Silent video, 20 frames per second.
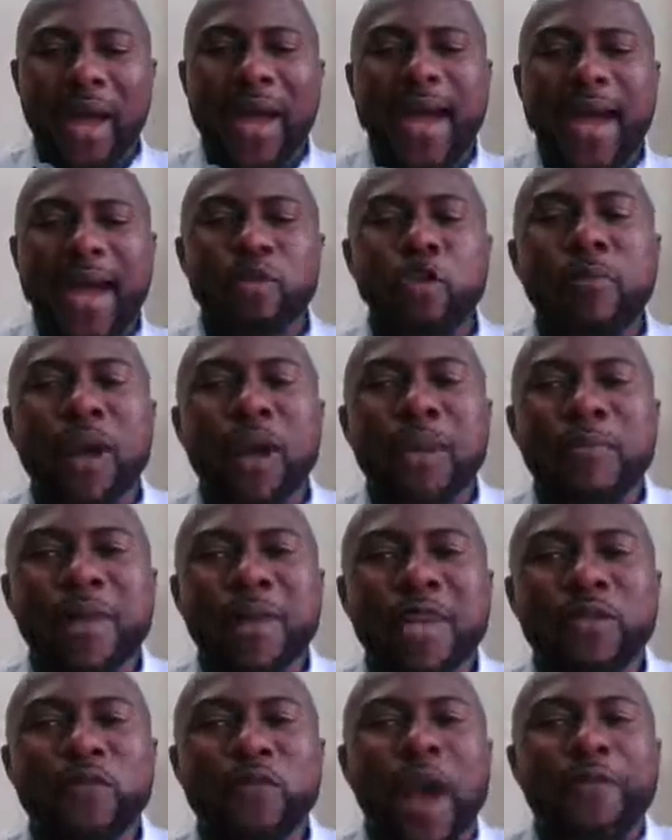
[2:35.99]
As human
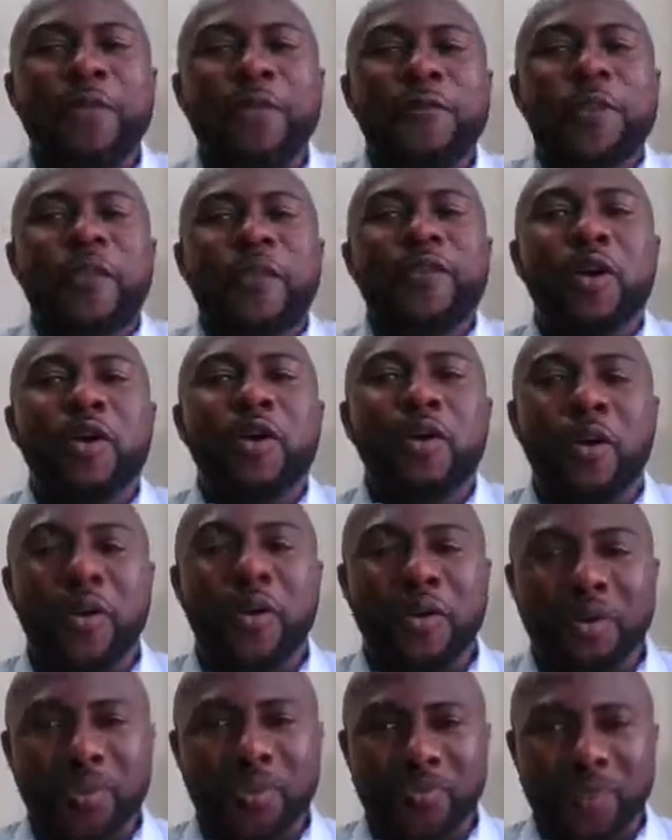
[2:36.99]
beings, we have the fear of the
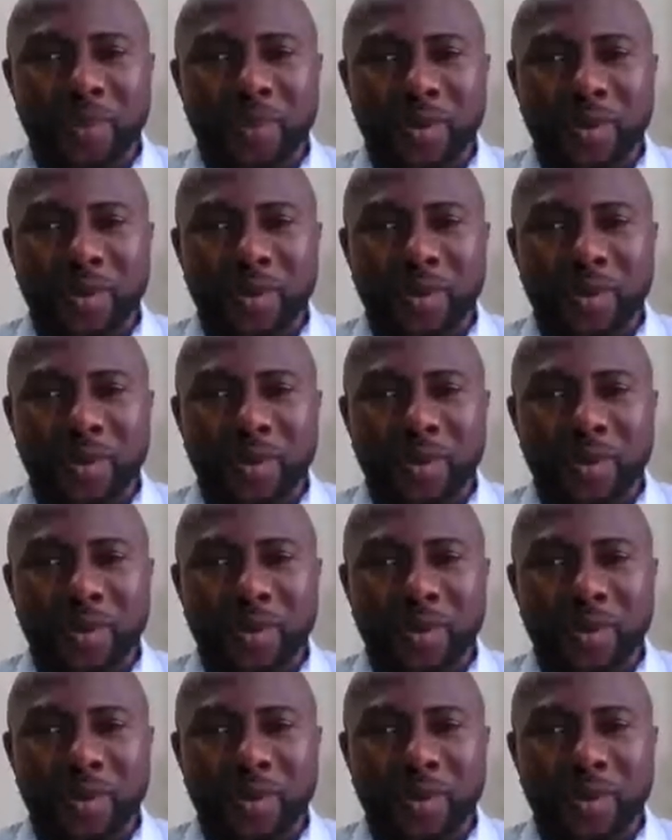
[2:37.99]
unknown.